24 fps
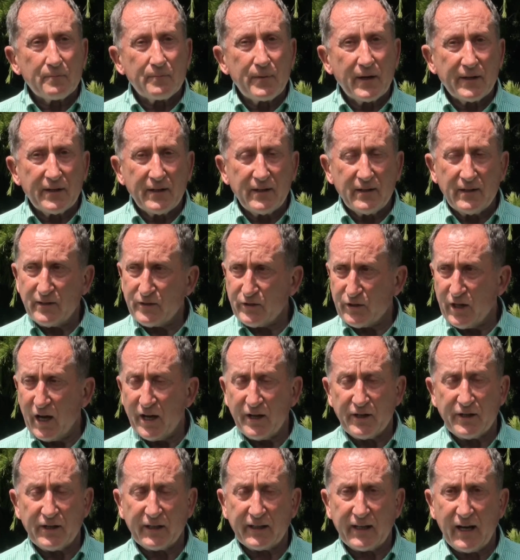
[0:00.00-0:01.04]
but it
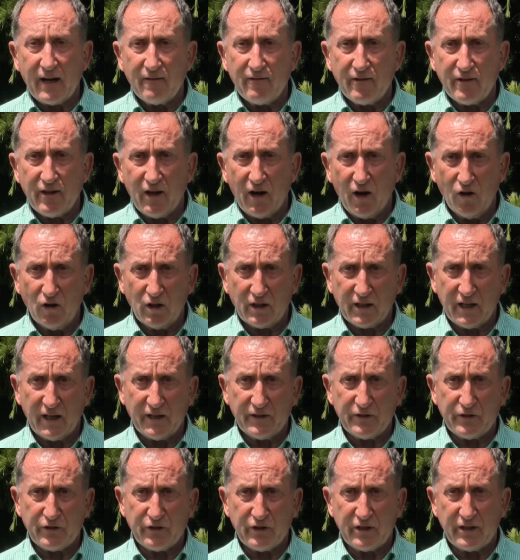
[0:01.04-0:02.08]
started to cover the whole
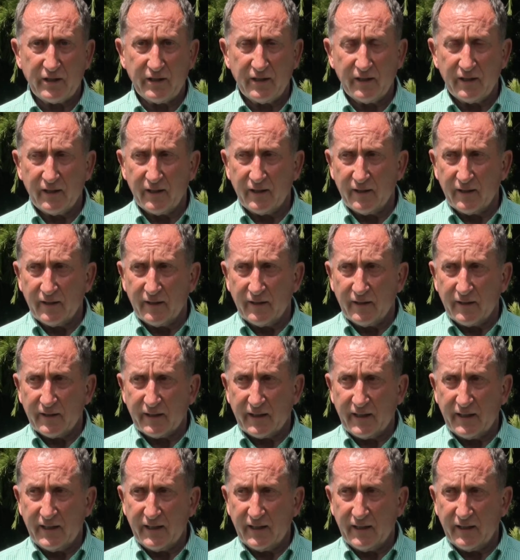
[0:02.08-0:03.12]
country,
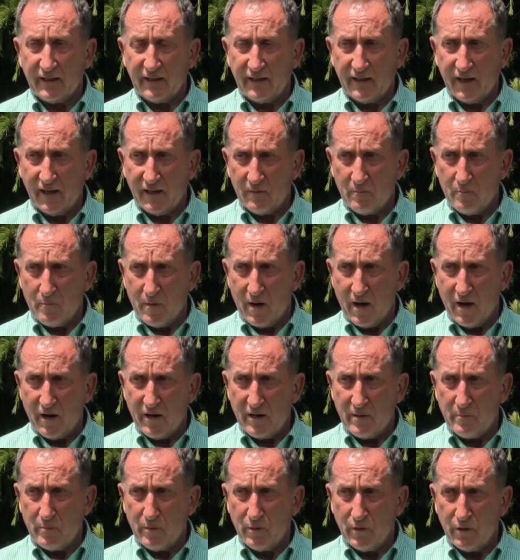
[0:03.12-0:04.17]
getting young
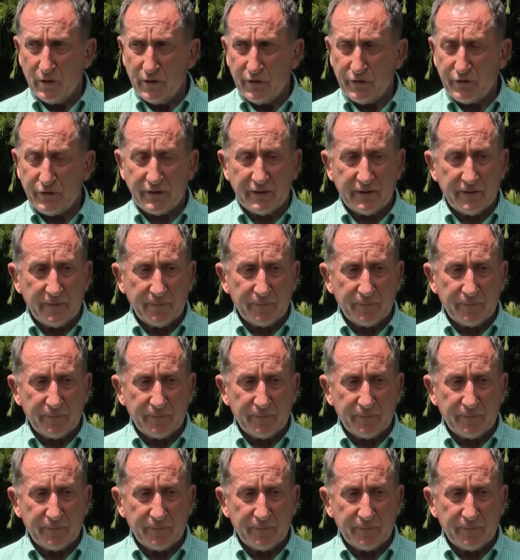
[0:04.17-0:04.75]
Maori boys